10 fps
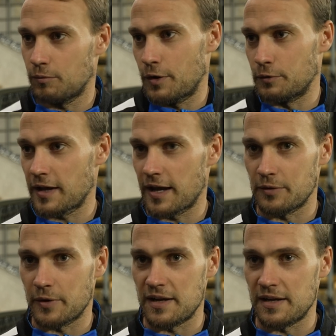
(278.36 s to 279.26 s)
won't get
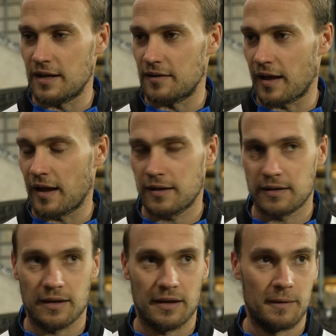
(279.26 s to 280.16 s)
anywhere near that,
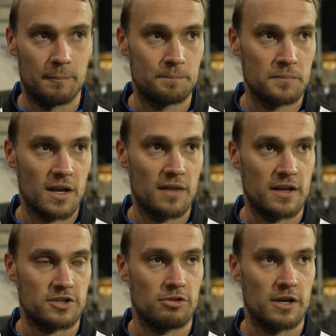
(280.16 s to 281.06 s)
um, and
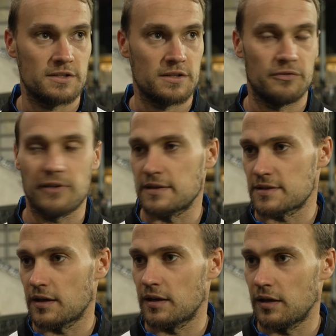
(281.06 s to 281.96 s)
that's credit to the
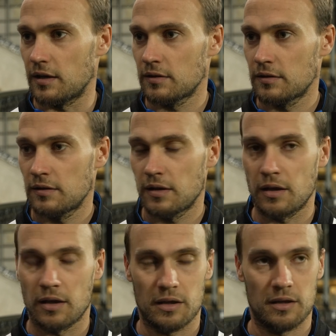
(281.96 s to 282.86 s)
fans that are here.
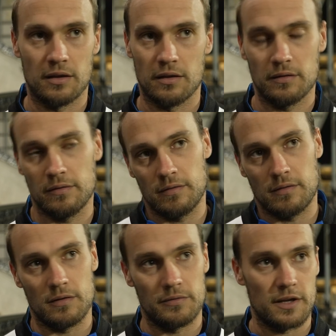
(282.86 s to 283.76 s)
Uh,
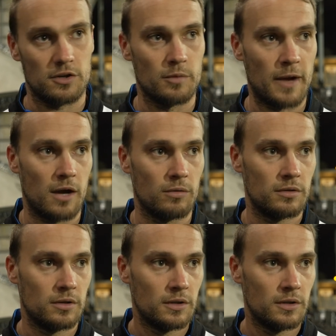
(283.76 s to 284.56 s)
they come out